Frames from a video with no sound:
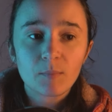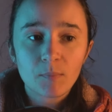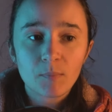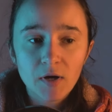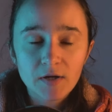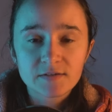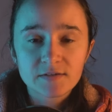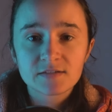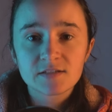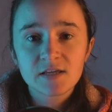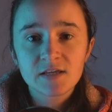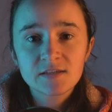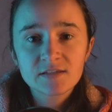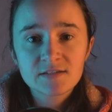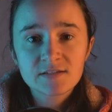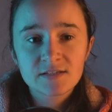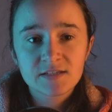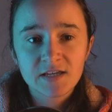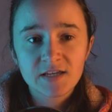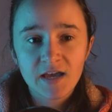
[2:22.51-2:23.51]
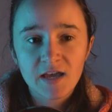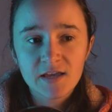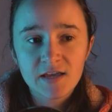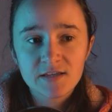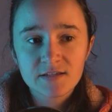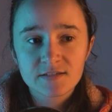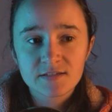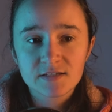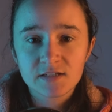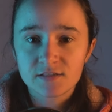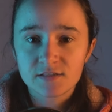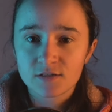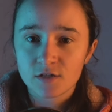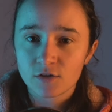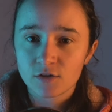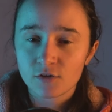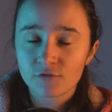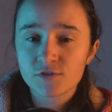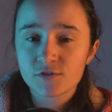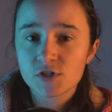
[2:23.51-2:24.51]
But in this case, it's
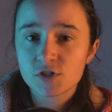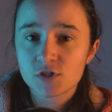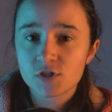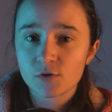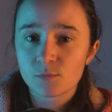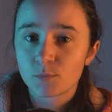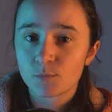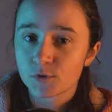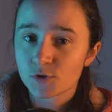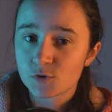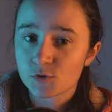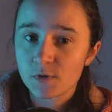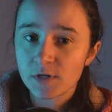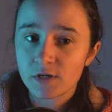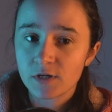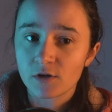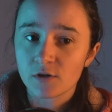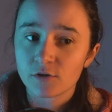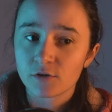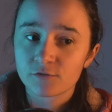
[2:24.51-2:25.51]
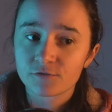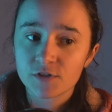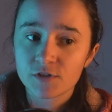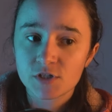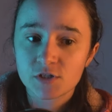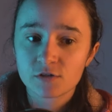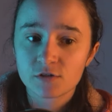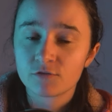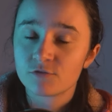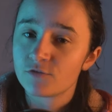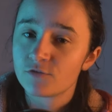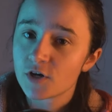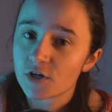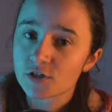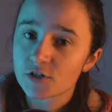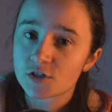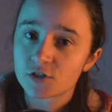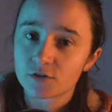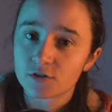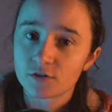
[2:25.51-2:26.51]
an official portrayal, an official
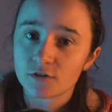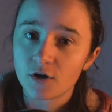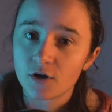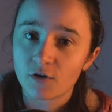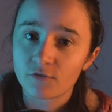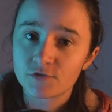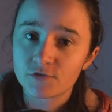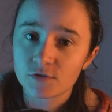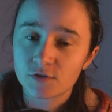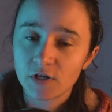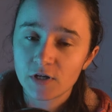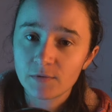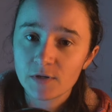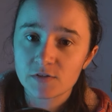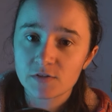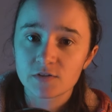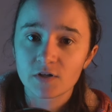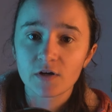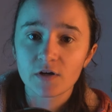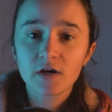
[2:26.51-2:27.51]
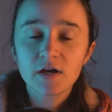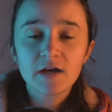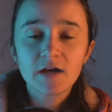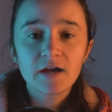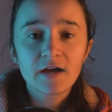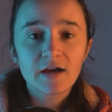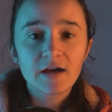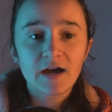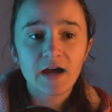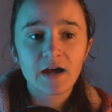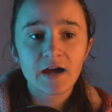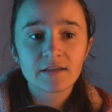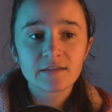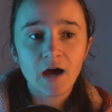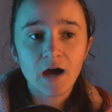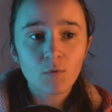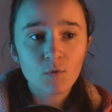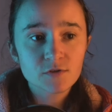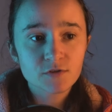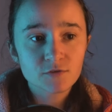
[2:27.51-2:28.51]
version of the character. And
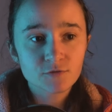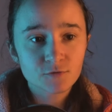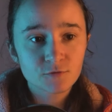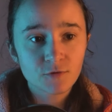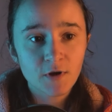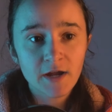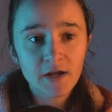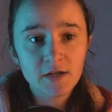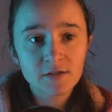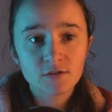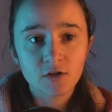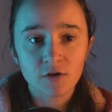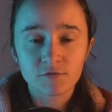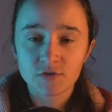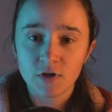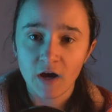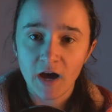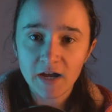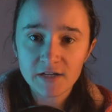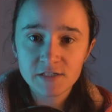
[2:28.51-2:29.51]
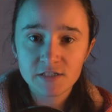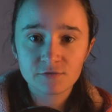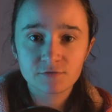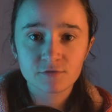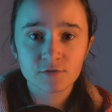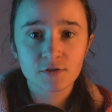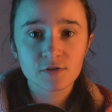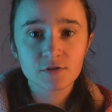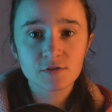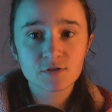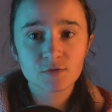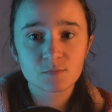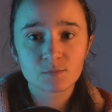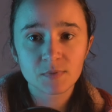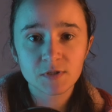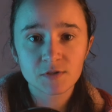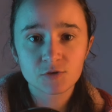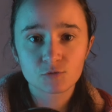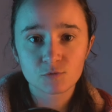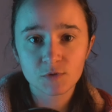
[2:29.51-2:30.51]
I was afraid of the height difference
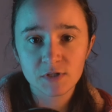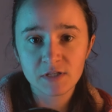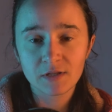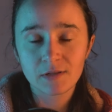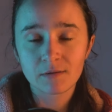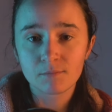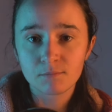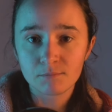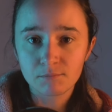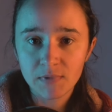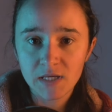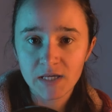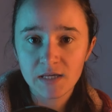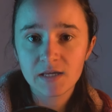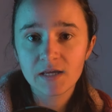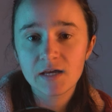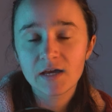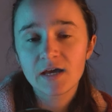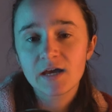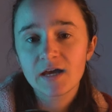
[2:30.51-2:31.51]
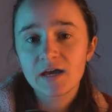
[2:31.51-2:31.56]
between me